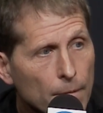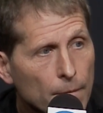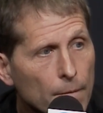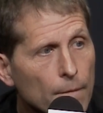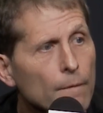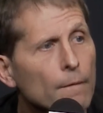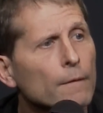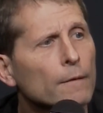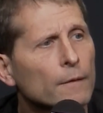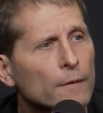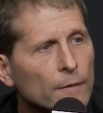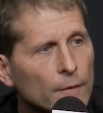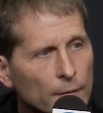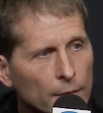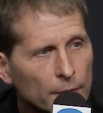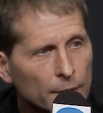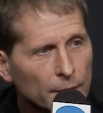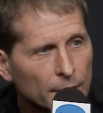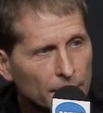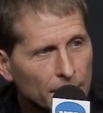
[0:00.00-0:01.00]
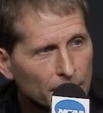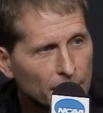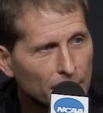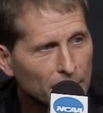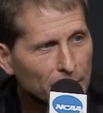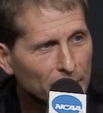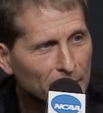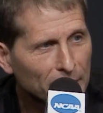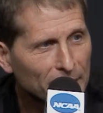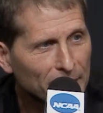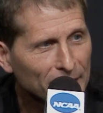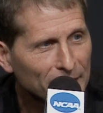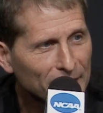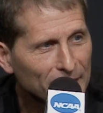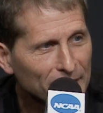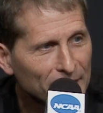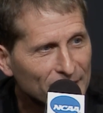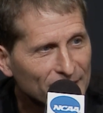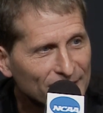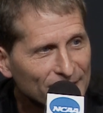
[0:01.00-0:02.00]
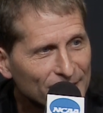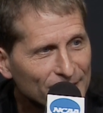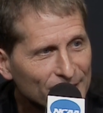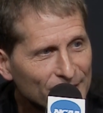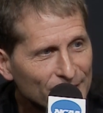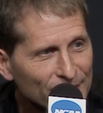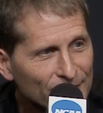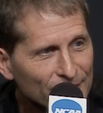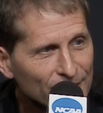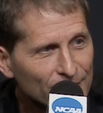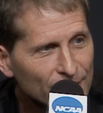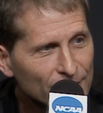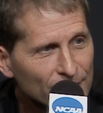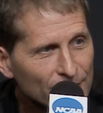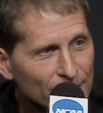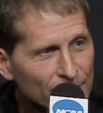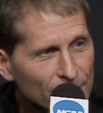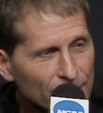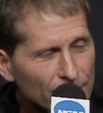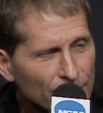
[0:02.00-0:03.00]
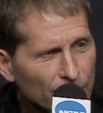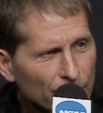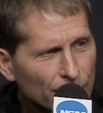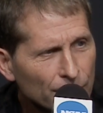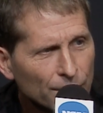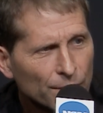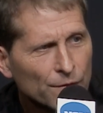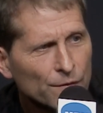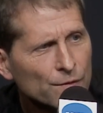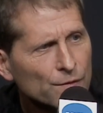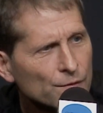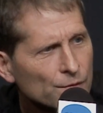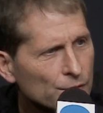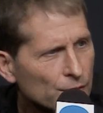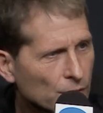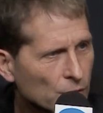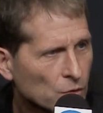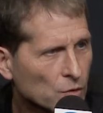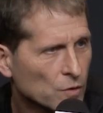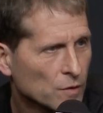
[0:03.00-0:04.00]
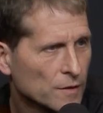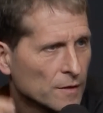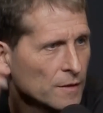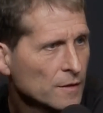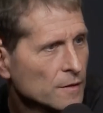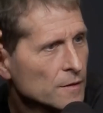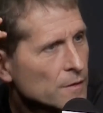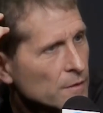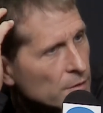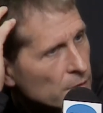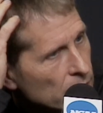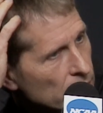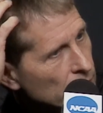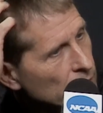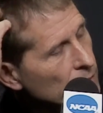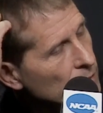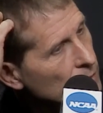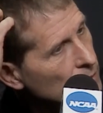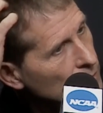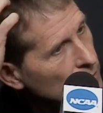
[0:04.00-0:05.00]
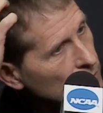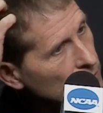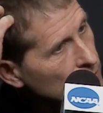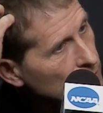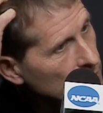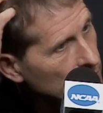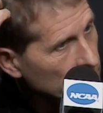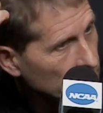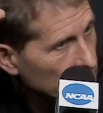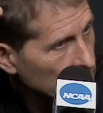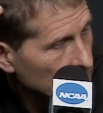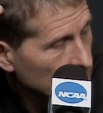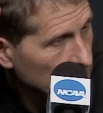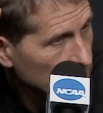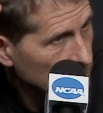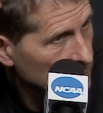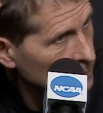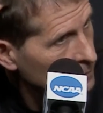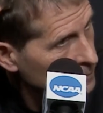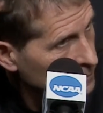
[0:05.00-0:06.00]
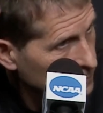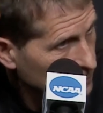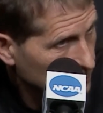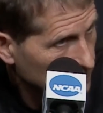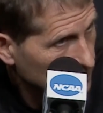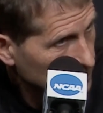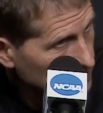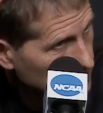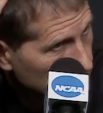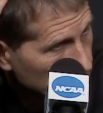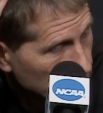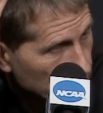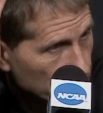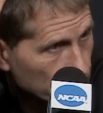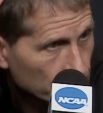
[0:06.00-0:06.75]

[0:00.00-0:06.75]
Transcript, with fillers: Uh, Coach Steve Sullivan with KATV. Uh, do you sit down dreaming, thinking that one day this team's going to just